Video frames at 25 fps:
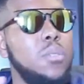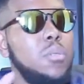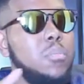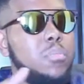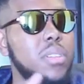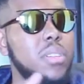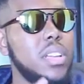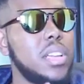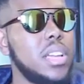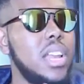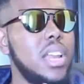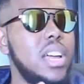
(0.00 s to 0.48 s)
will
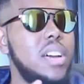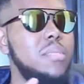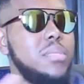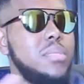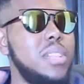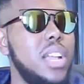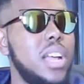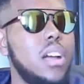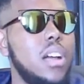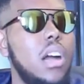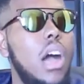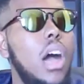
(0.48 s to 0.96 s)
pick it up,
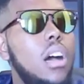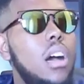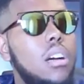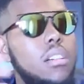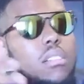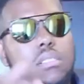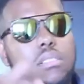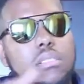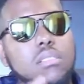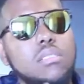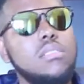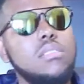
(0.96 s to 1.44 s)
it's like,
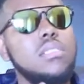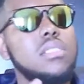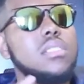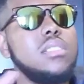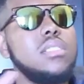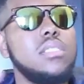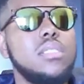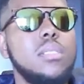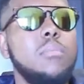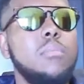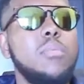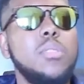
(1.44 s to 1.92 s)
this
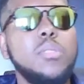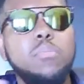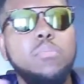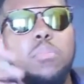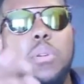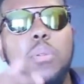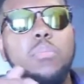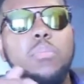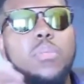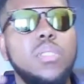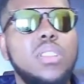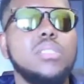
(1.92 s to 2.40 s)
is the most
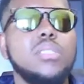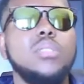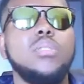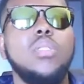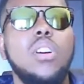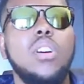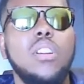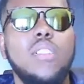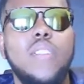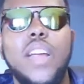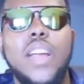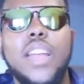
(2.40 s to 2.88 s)
popular
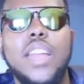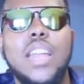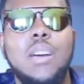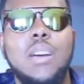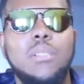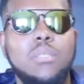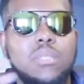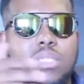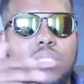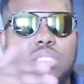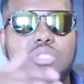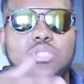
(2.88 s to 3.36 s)
song right
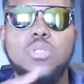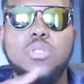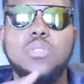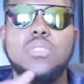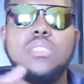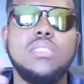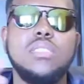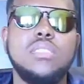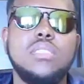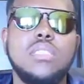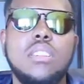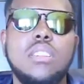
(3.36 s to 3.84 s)
now in the
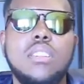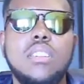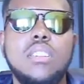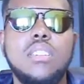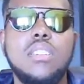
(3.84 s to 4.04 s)
streets,